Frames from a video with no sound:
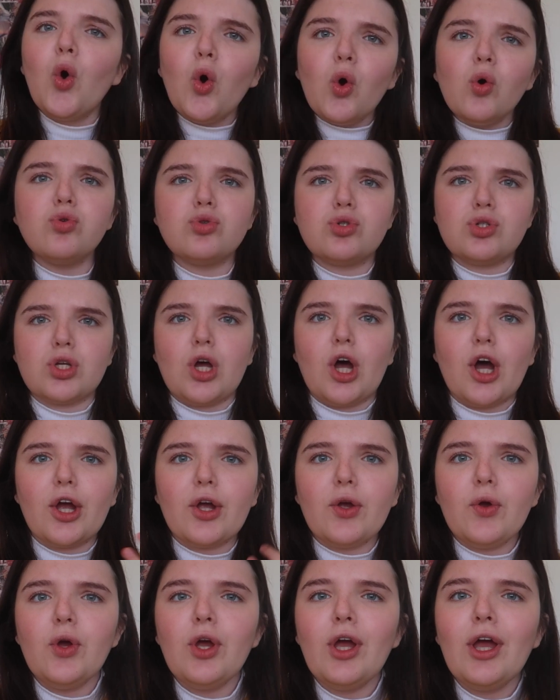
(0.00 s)

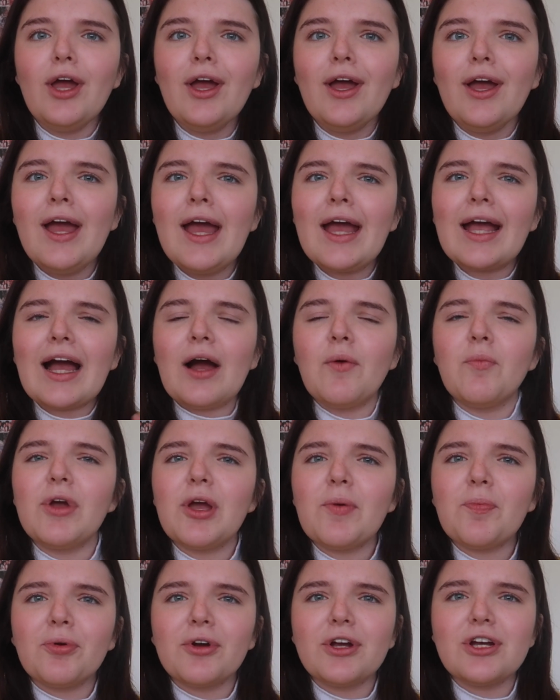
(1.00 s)
Also, can
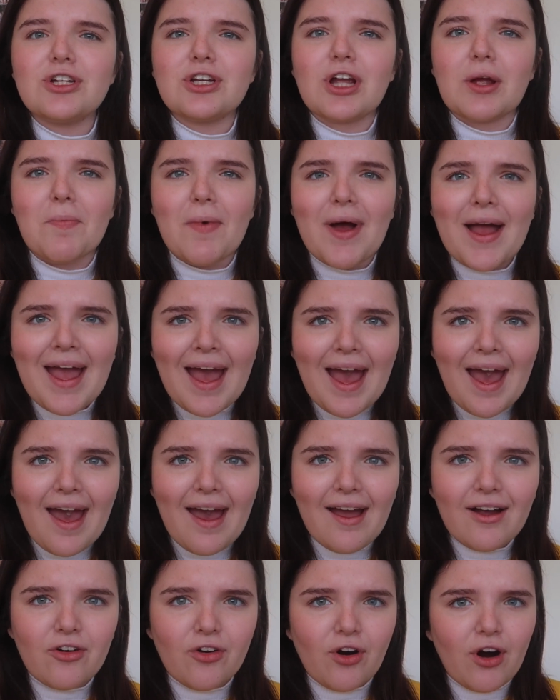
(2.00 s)
we appreciate my
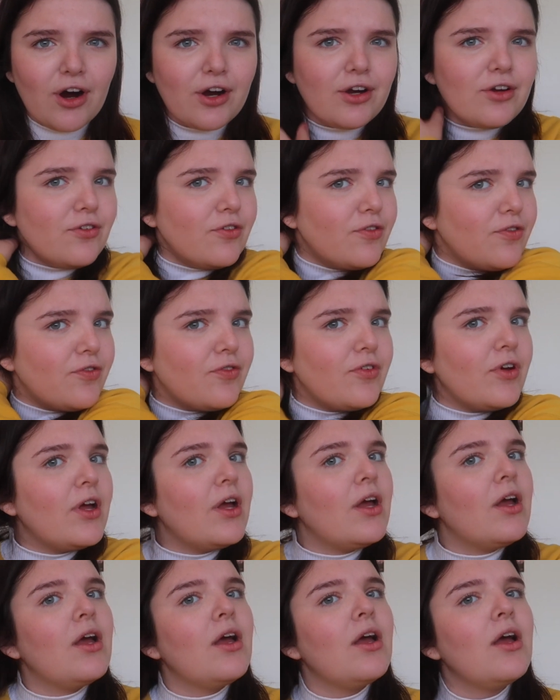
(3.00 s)
hair growth?
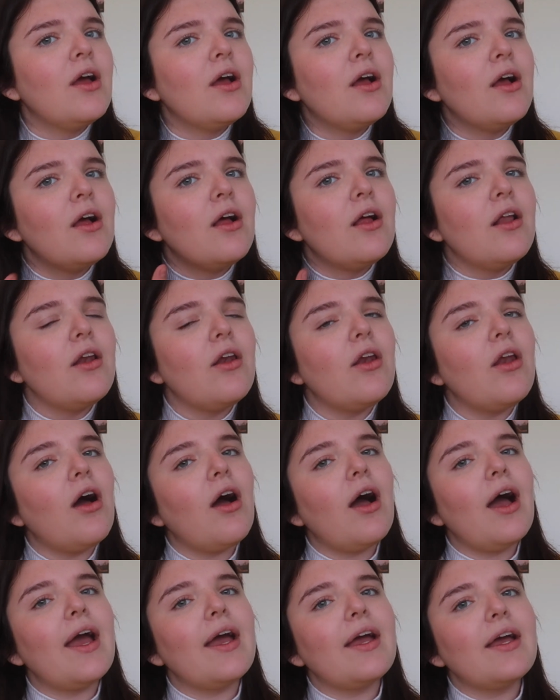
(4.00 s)

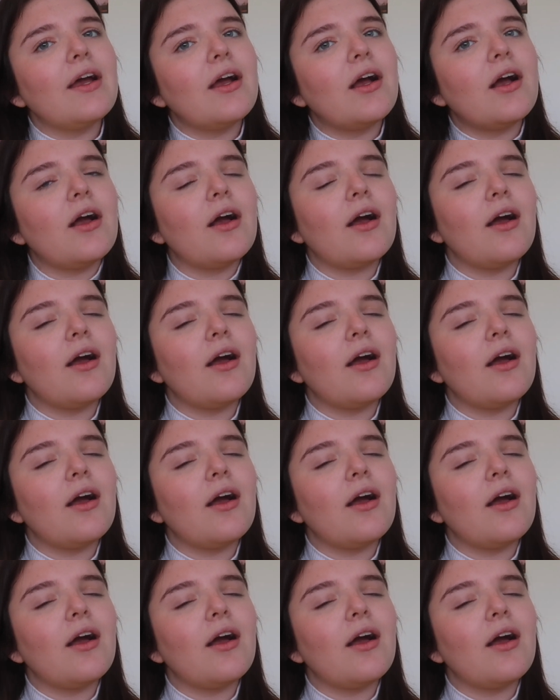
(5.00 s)
Like...